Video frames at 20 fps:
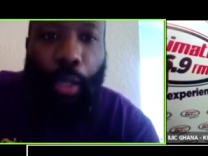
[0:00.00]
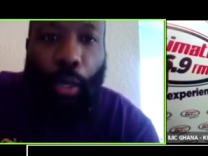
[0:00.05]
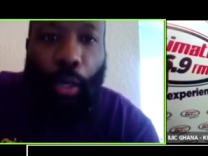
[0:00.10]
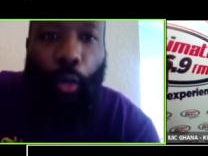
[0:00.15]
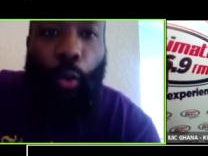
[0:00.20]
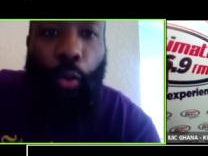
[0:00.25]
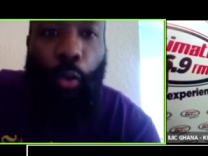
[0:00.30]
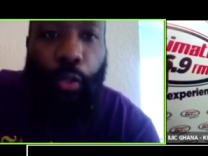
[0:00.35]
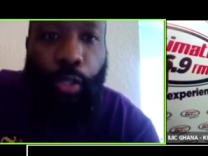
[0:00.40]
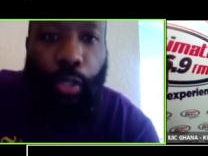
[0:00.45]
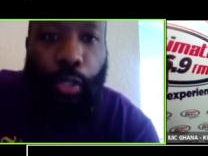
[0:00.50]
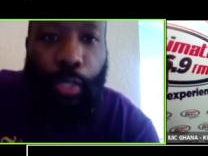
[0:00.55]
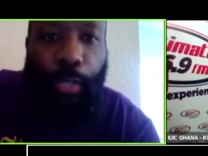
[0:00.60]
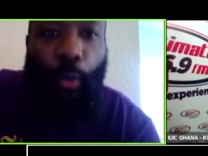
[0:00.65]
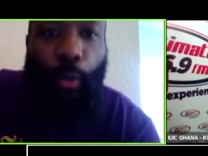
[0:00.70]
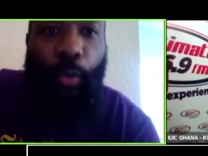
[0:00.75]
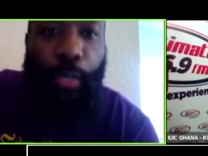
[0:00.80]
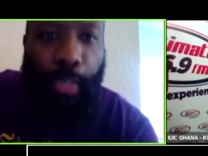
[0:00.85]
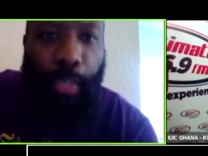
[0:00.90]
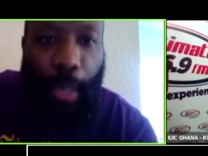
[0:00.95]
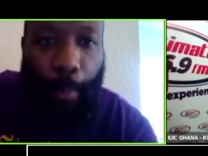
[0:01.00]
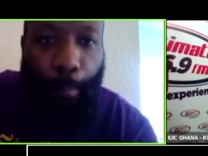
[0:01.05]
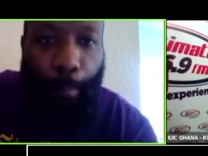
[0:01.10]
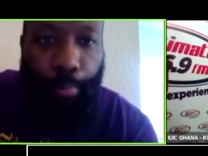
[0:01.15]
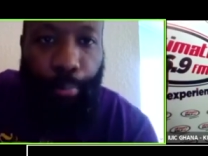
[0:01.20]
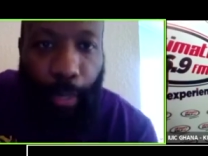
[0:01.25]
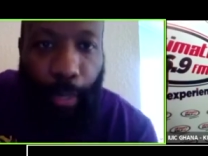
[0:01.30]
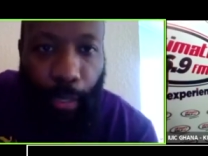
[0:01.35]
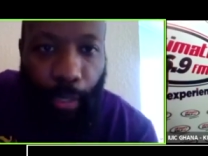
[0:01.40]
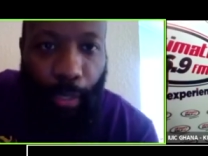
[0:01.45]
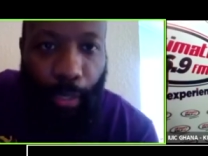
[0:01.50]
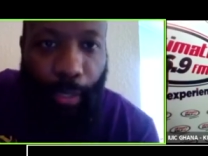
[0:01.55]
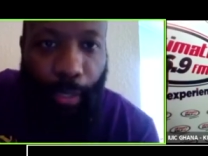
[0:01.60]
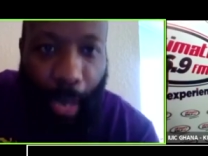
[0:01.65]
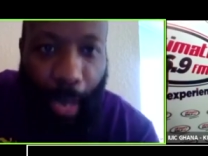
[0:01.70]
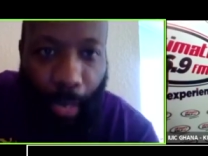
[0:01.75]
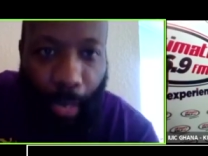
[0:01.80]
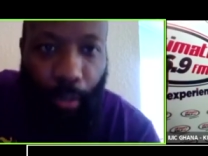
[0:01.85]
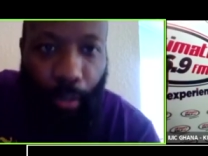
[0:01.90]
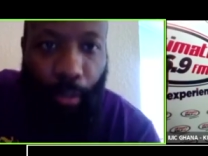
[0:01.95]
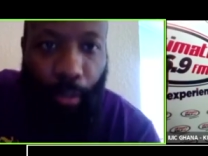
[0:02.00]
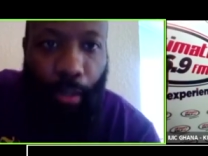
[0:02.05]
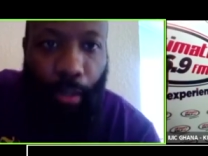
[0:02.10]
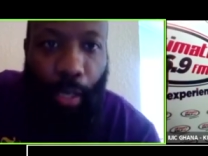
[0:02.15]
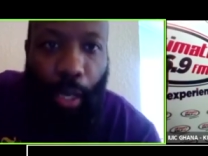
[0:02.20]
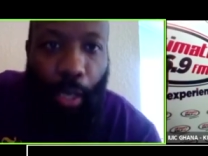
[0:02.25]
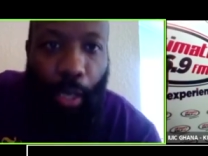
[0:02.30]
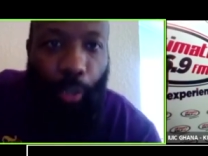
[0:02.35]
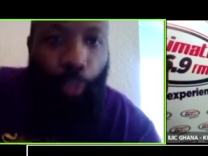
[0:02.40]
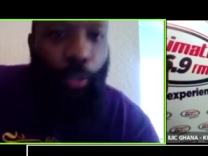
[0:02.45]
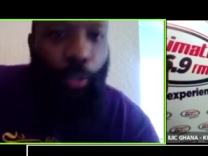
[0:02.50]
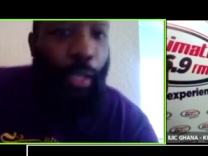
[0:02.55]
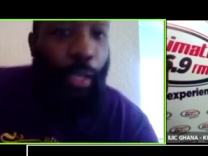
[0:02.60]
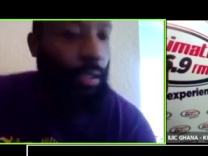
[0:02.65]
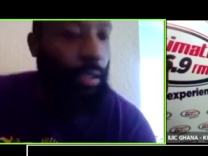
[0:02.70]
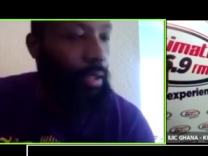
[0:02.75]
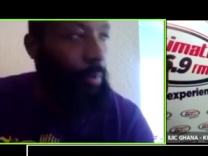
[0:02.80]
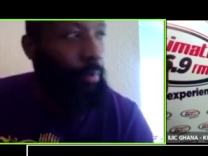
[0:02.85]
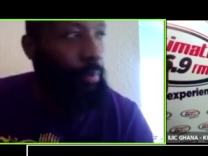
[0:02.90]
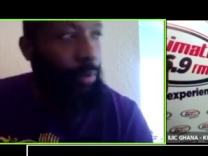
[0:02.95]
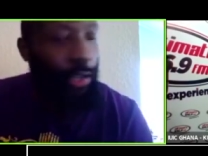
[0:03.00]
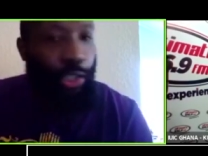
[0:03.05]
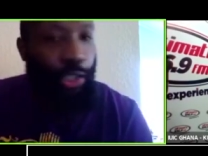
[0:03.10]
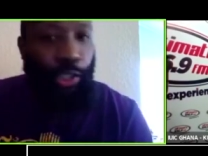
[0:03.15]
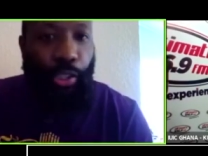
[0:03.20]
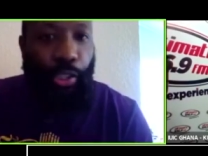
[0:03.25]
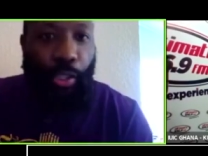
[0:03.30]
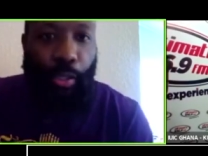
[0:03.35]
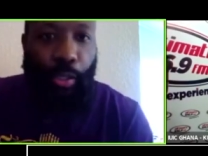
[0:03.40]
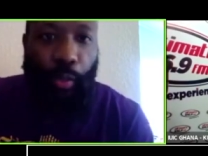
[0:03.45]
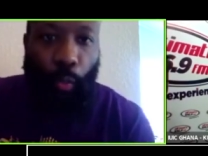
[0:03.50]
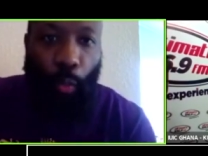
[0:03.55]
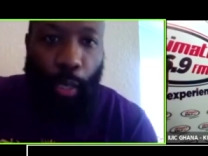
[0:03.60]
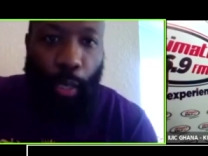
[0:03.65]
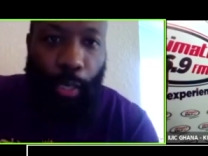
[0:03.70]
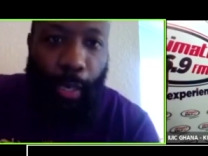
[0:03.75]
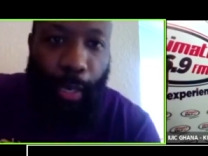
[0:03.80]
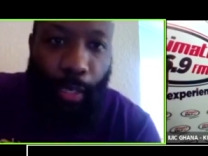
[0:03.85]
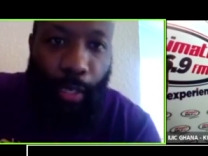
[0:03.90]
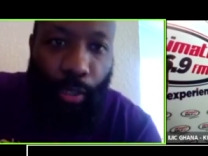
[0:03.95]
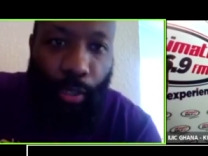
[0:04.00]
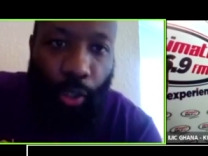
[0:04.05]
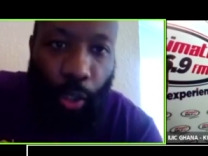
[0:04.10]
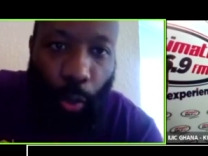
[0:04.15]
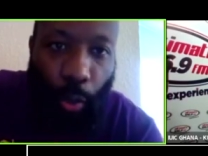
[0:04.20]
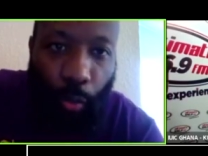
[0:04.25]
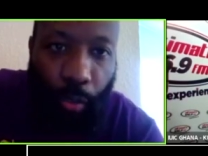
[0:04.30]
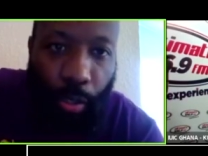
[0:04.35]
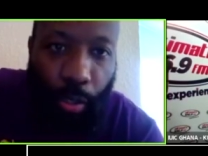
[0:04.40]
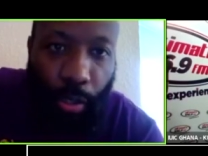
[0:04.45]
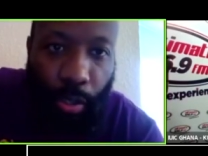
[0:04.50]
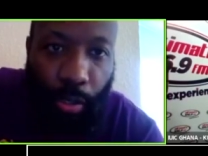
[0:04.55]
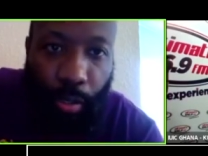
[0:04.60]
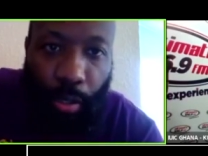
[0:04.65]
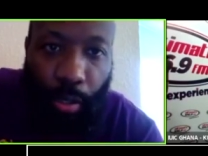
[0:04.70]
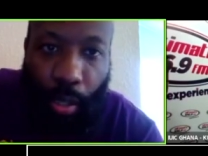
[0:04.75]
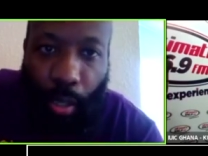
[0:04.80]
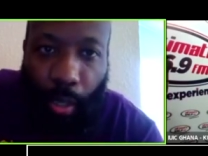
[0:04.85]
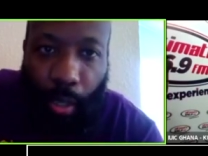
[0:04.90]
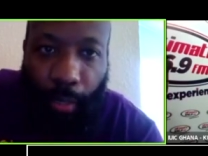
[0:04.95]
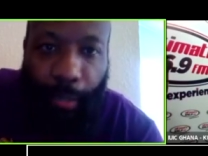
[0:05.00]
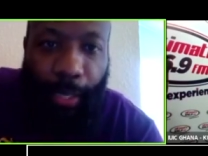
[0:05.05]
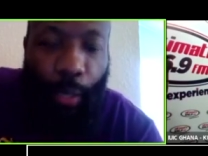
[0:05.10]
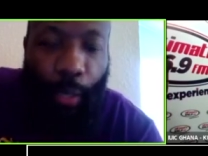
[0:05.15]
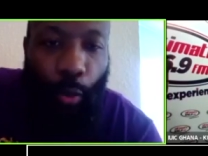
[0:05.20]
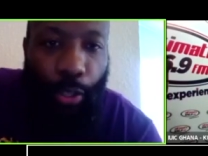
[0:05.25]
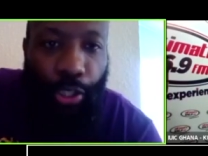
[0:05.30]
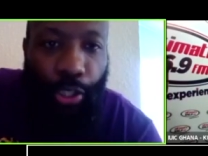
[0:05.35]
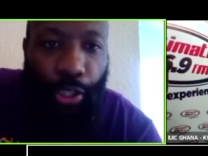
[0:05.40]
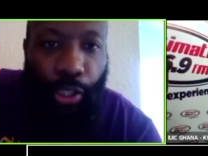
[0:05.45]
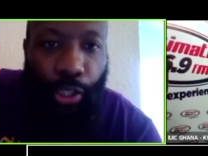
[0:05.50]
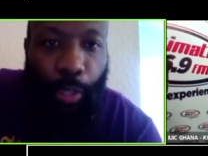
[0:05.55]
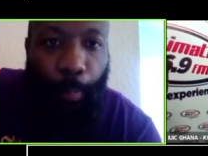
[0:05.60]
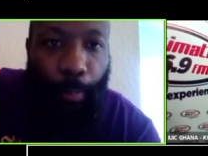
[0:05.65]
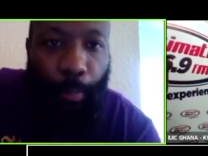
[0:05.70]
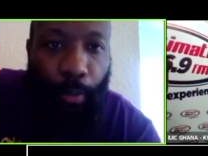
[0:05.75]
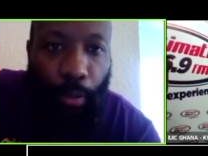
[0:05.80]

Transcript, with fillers: who, who sent Britain to Ghana? You think the British just one day chose to just get on a ship,